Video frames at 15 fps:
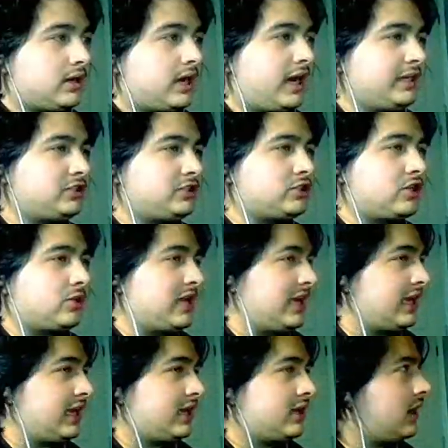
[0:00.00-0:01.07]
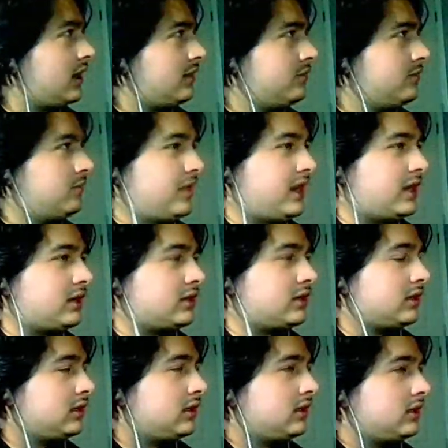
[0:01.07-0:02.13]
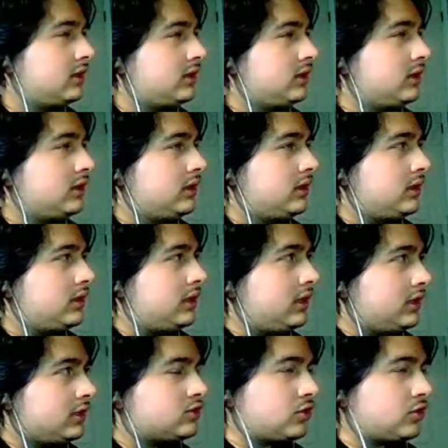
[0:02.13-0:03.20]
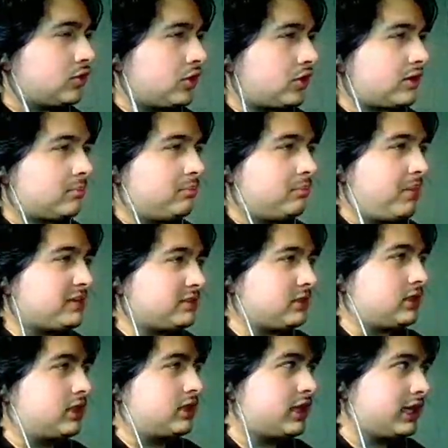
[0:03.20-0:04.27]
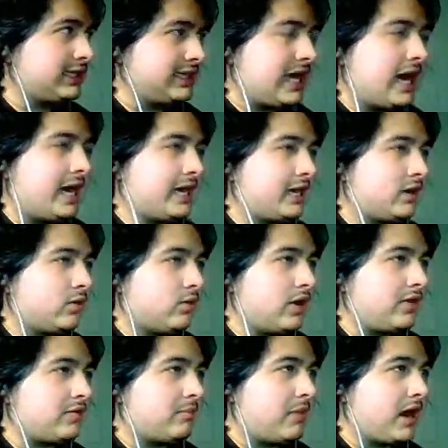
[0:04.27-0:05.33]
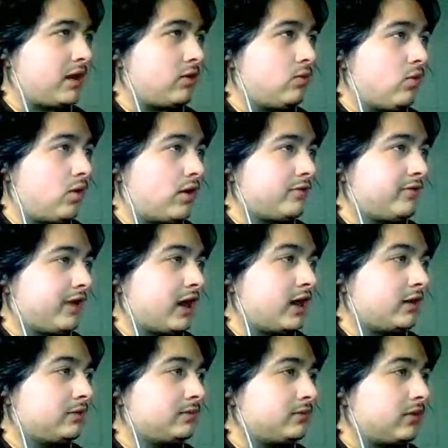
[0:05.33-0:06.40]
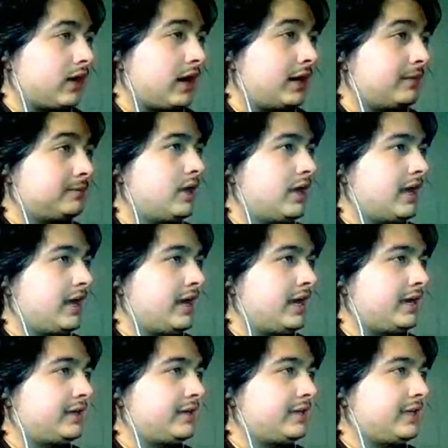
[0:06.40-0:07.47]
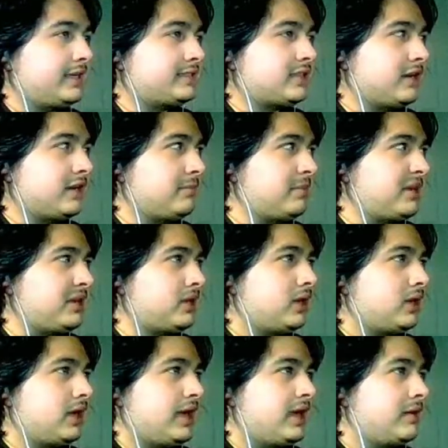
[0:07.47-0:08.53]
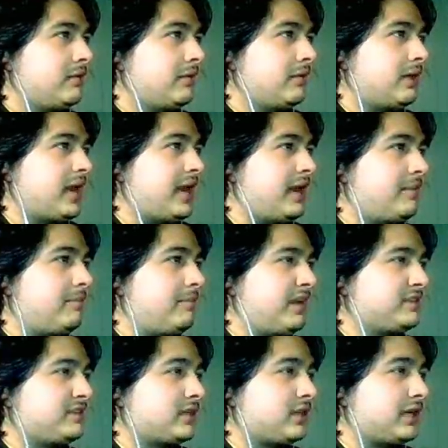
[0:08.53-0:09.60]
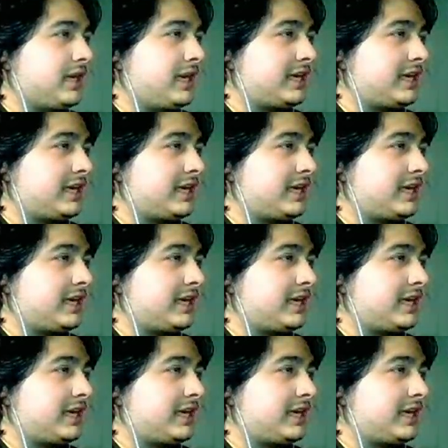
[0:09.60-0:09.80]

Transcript: I just don't get it. Um, and so they're basically colliding with Modern Warfare, right? And it's gonna be basically an